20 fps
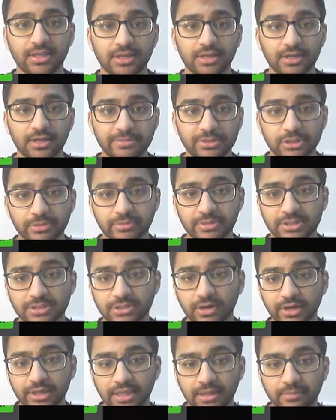Um, he should be
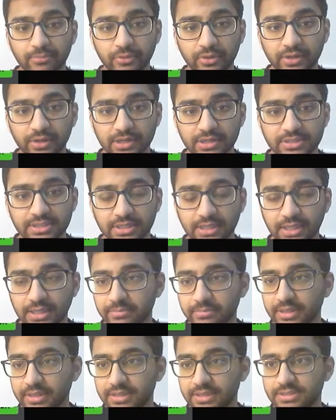starting at point guard today in
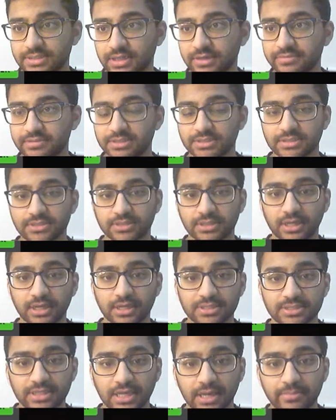place of uh,
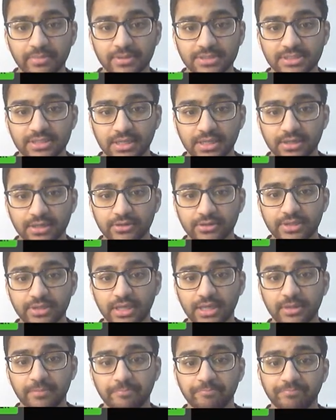Simons. He had a good
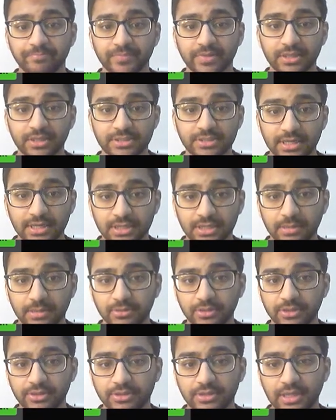game he's had a
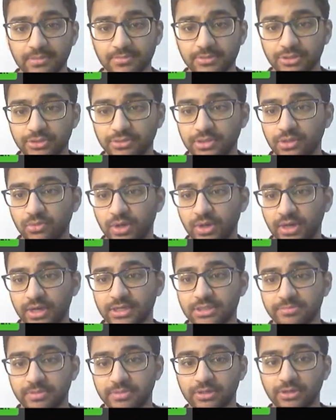couple of good games shooting
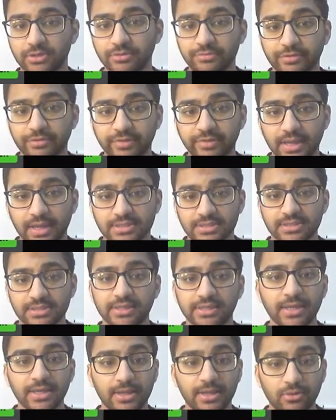wise, been good for fantasy.